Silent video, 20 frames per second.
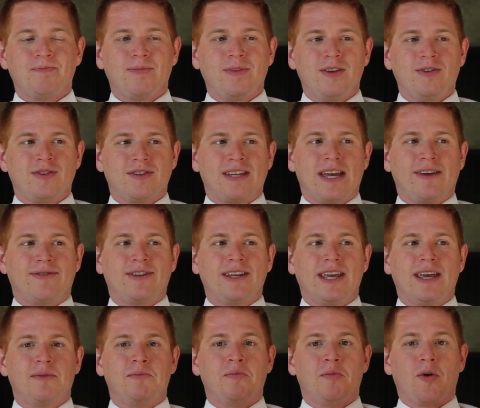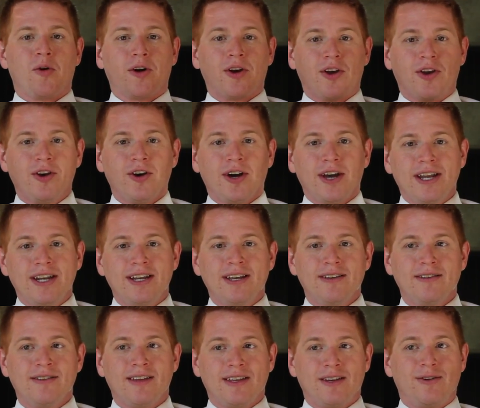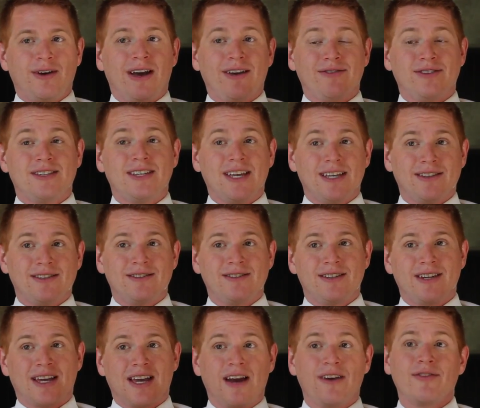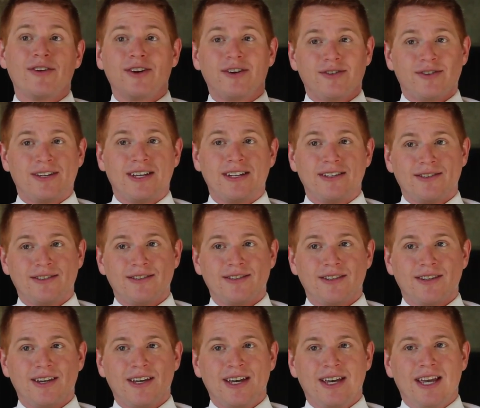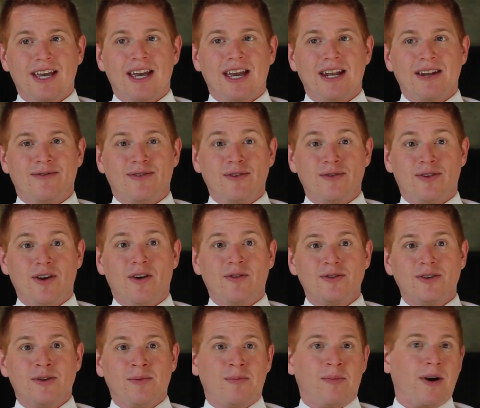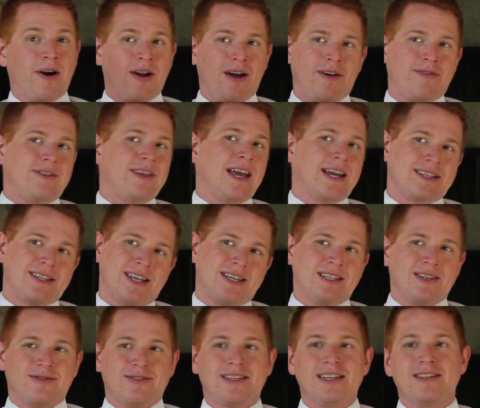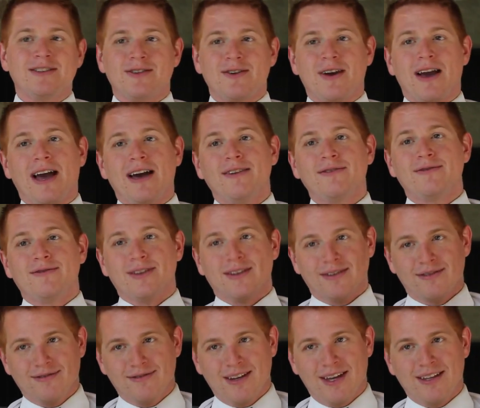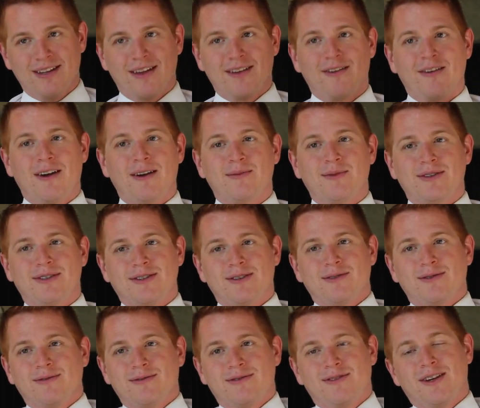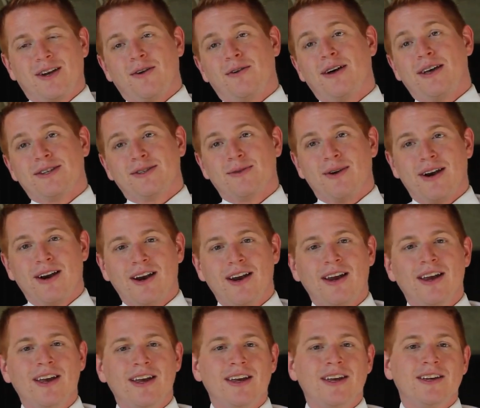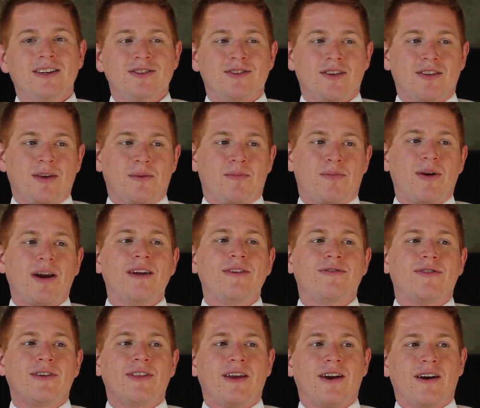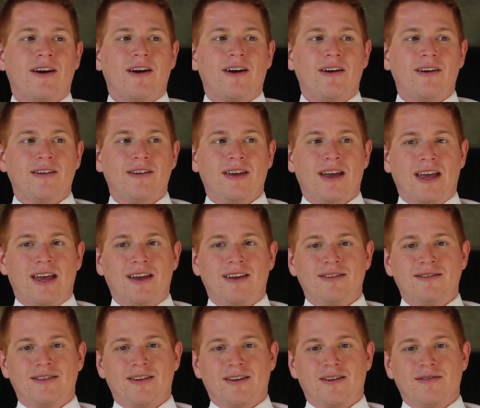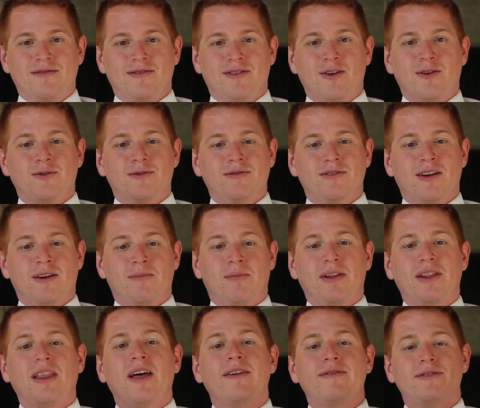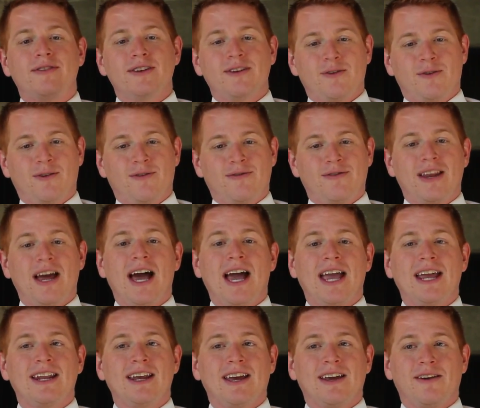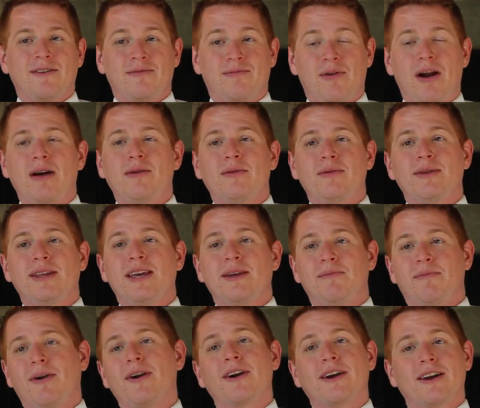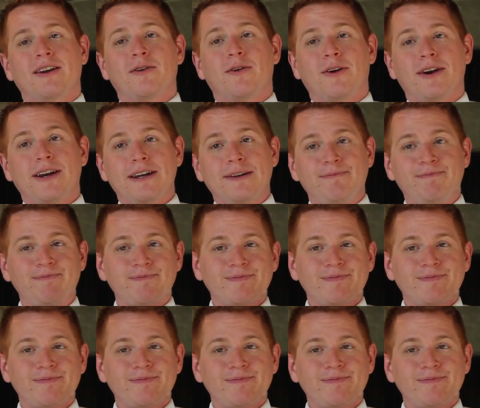You just have to get more good than you have sins to cover your sins. And if you don't, you burn off the excess of sins you have, and then you're able to go elsewhere. So they pray for their beloved who have died and are probably in purgatory.